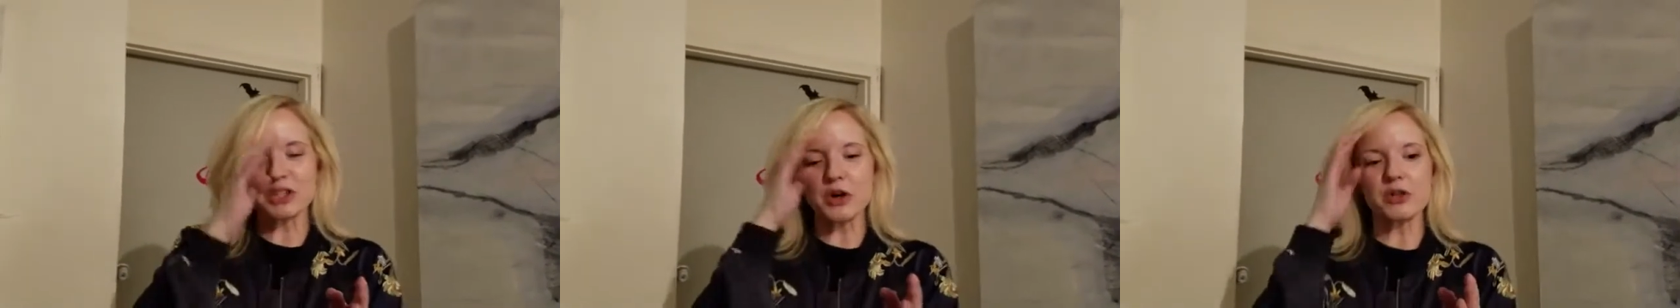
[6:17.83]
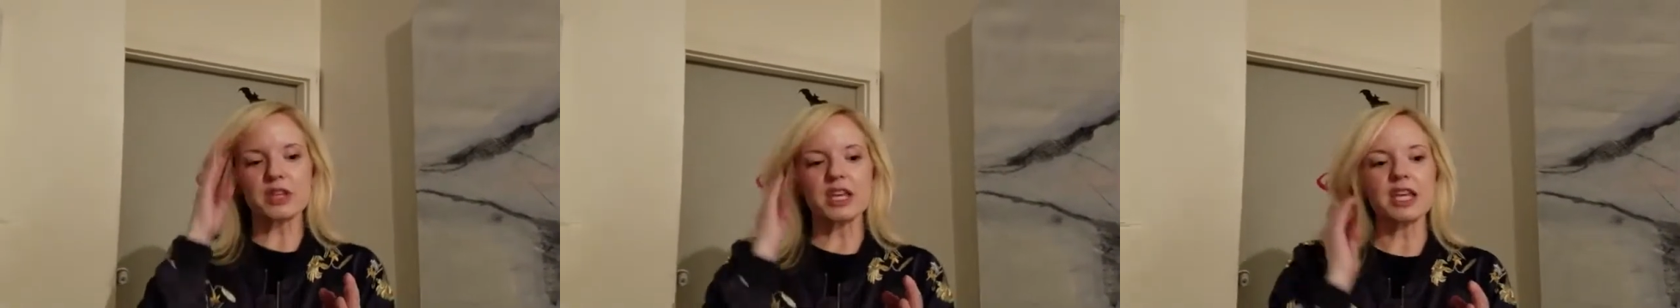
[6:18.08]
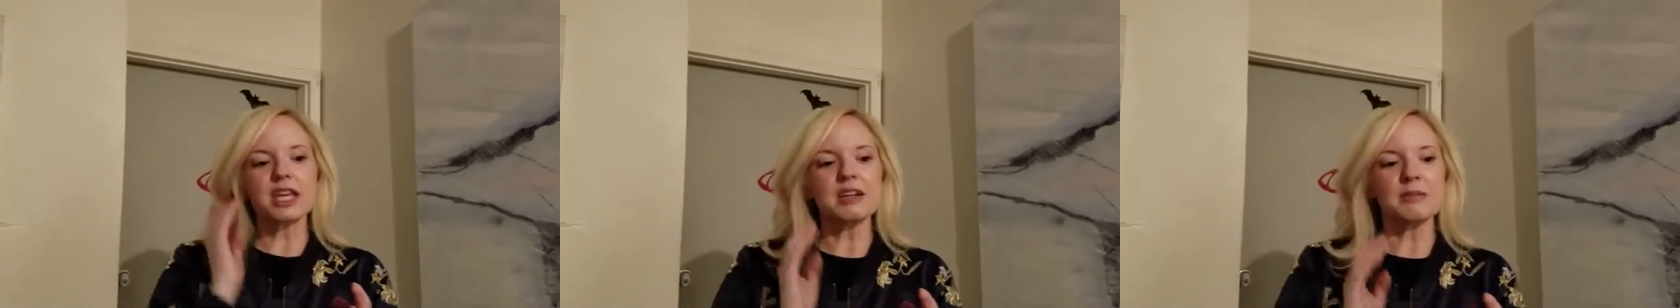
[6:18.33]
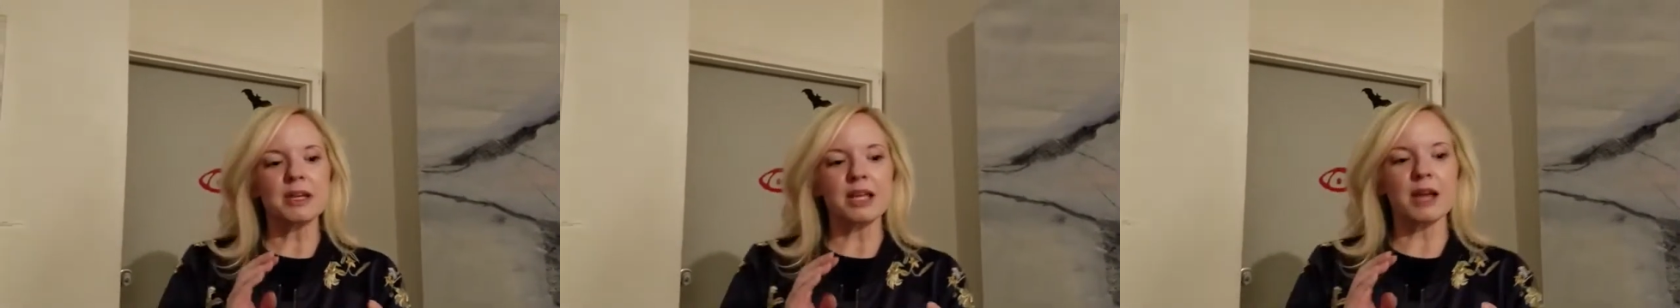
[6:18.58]
So the key to
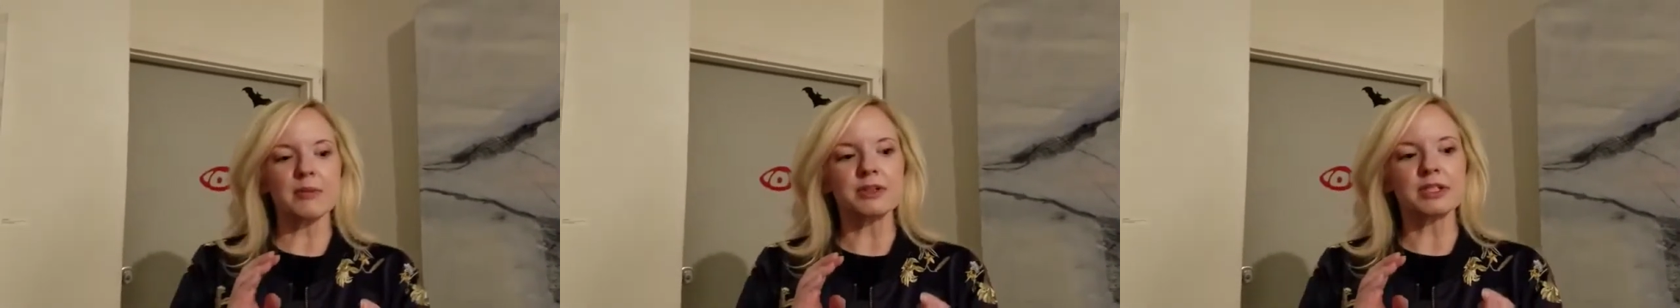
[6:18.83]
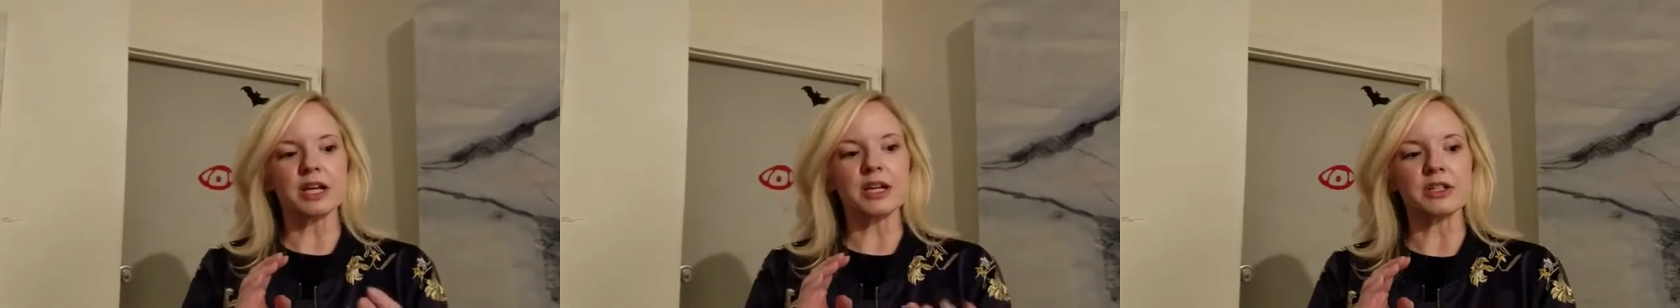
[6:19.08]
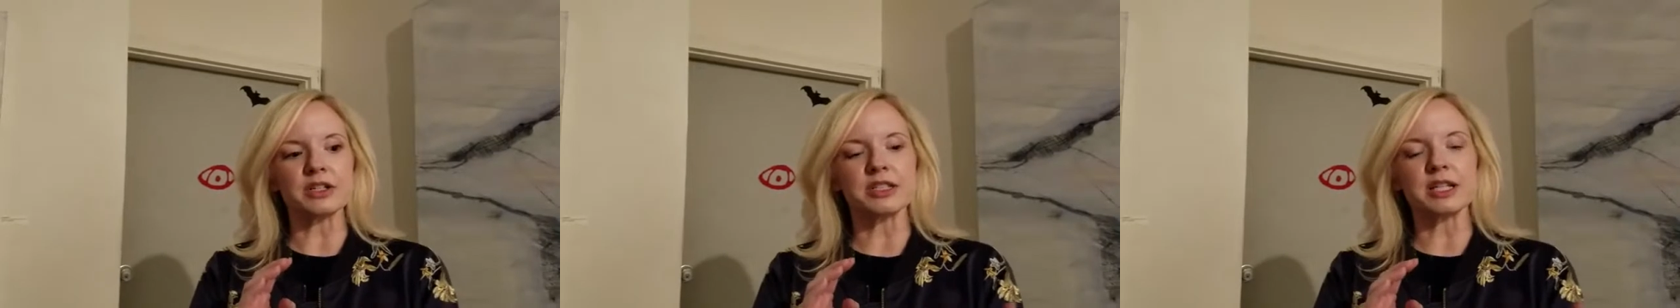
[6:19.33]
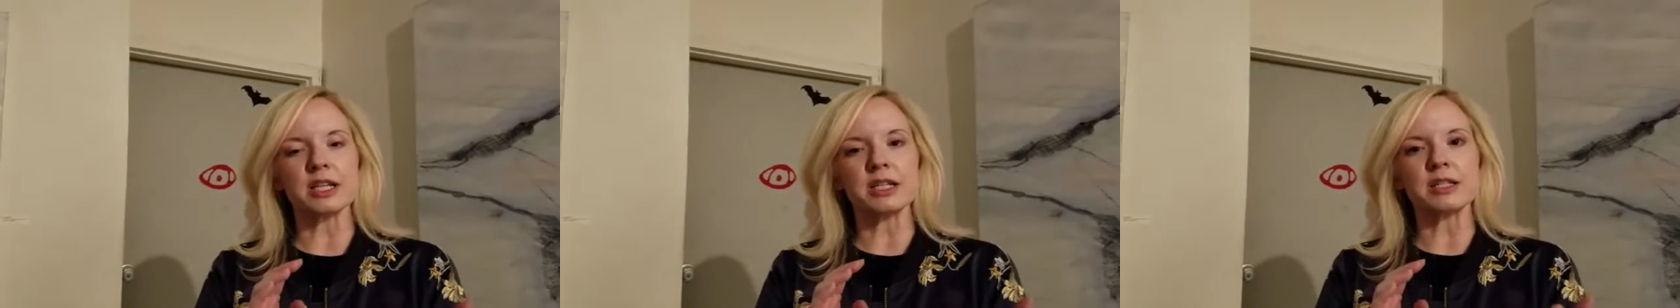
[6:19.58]
being able to
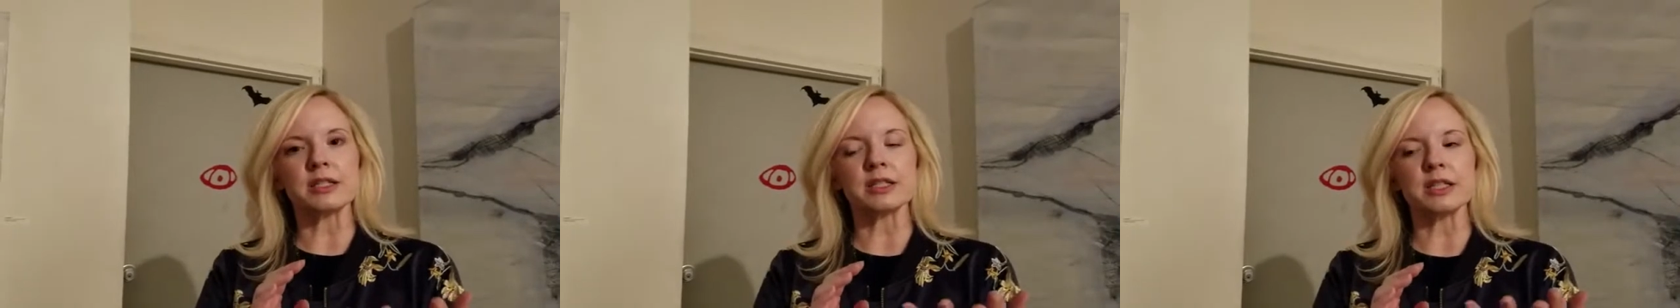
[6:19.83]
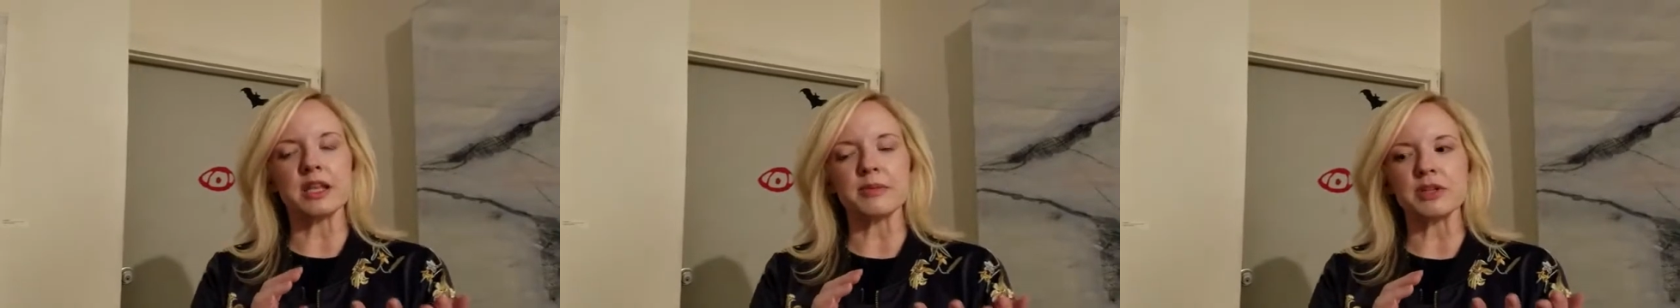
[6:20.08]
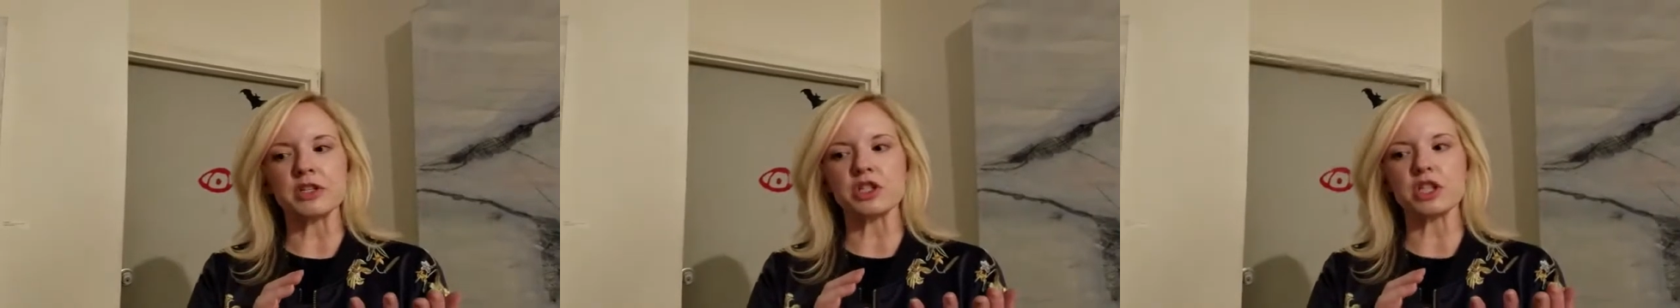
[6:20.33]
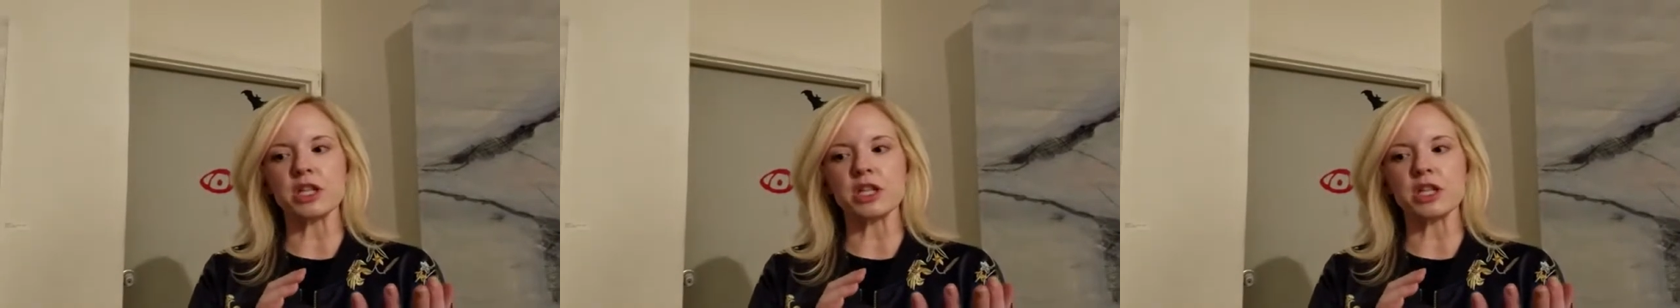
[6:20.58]
understand an image